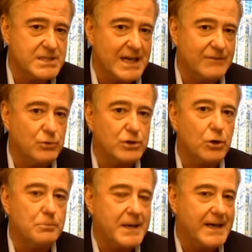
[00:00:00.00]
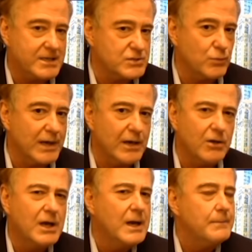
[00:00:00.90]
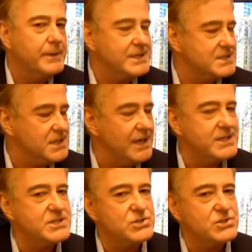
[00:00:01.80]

have will go bad as well. But it's not as